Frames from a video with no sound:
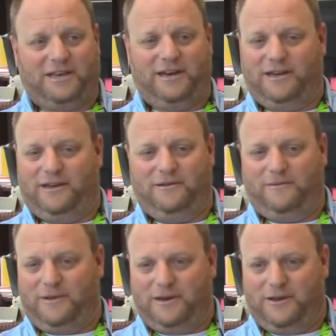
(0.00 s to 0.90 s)
kind
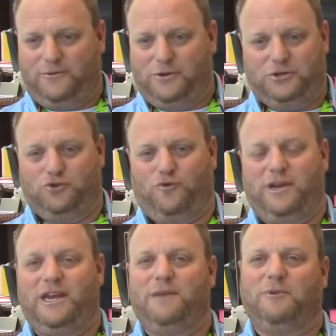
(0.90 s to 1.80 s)
of, you know, the
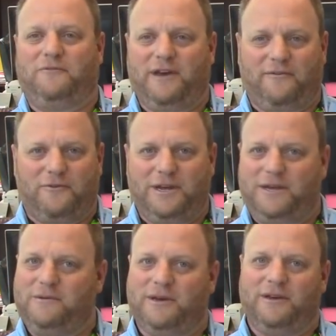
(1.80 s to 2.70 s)
dream of
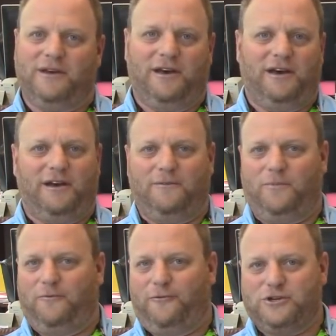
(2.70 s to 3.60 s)
every
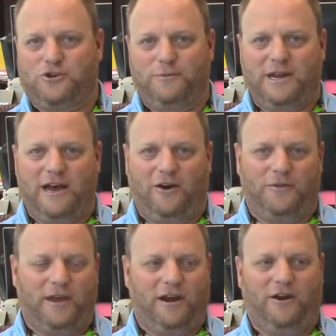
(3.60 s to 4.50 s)
fisherman
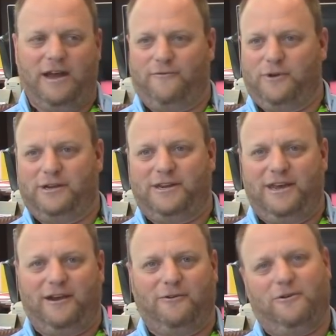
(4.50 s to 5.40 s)
out there, every
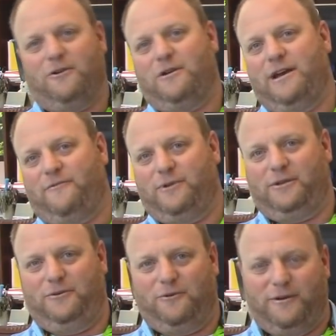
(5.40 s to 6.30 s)
tinkerer, every
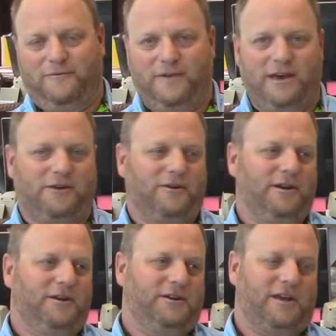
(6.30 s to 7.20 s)
lure inventor,
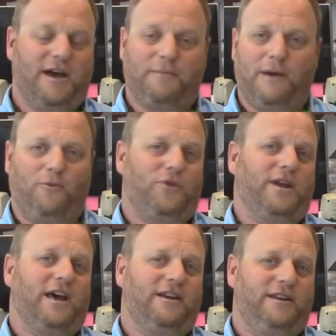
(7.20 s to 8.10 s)
to come up with
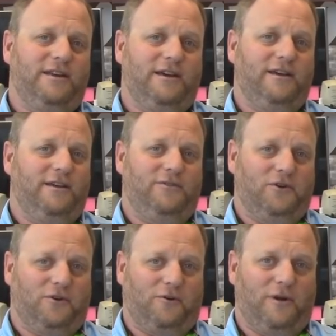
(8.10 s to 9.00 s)
an idea in
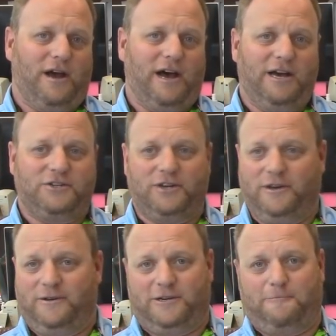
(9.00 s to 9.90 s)
their garage,
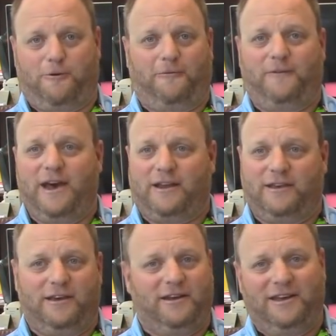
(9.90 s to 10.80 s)
to perfect
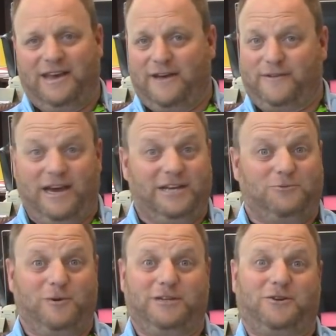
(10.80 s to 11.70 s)
it, have
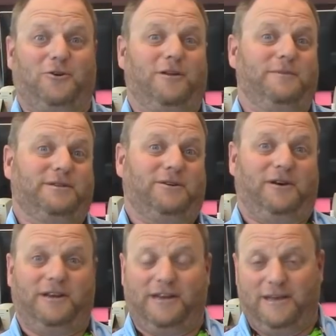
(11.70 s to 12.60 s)
guys win tournaments
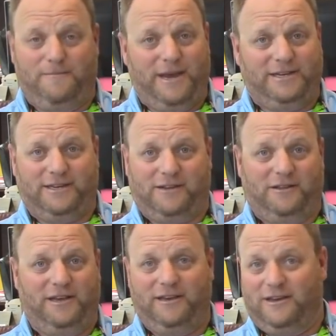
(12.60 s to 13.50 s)
on it, and
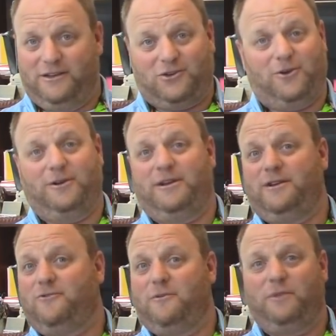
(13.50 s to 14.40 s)
basically turn it
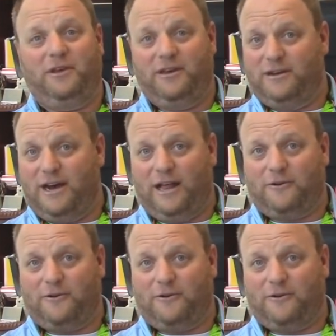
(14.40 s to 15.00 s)
into a $1 million